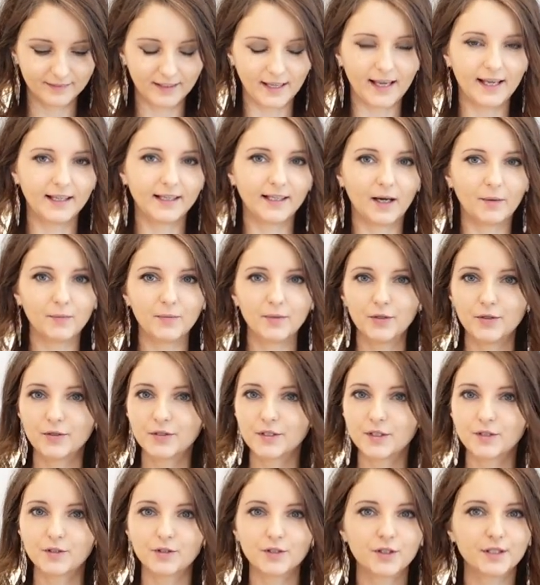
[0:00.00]
and I'm
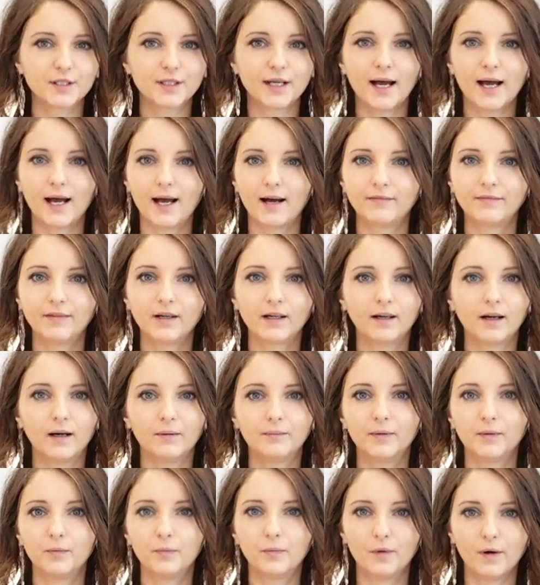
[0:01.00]
using just a half a
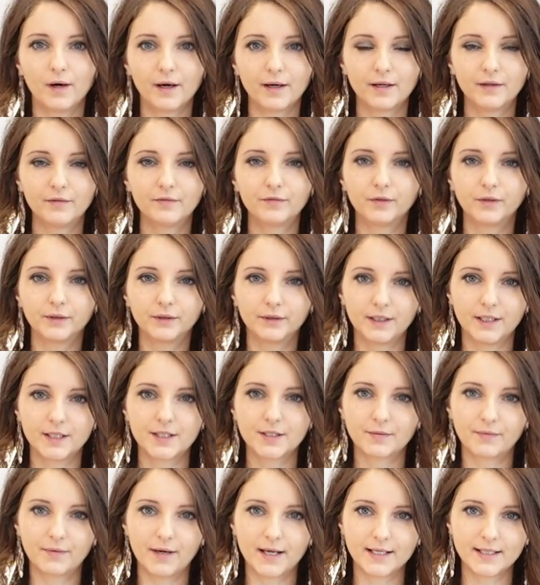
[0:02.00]
cup of water for
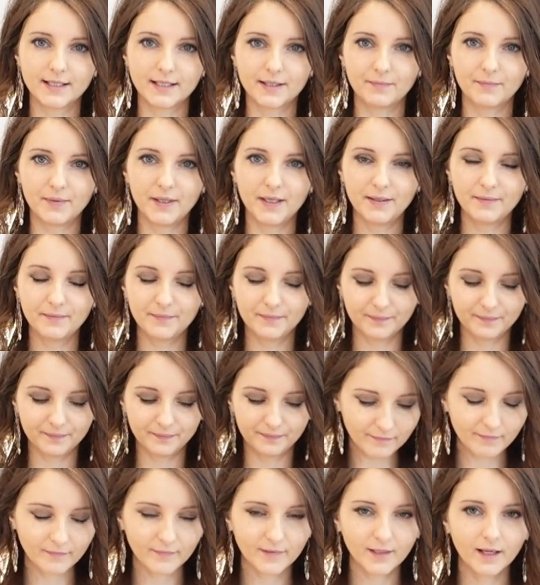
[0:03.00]
this recipe.
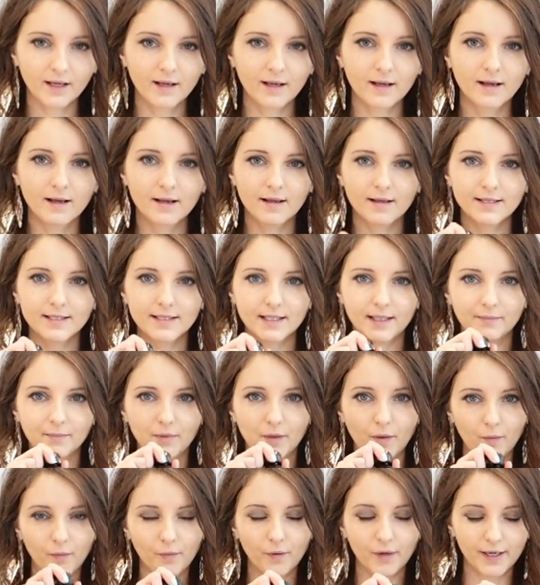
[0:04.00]
Some
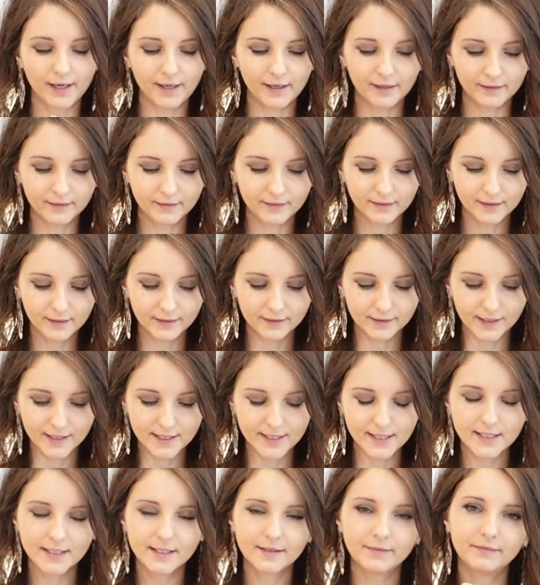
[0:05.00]
oil.
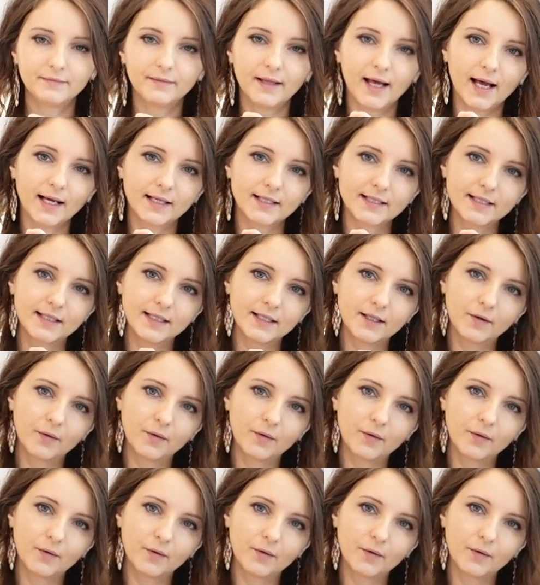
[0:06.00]
This is a flaxseed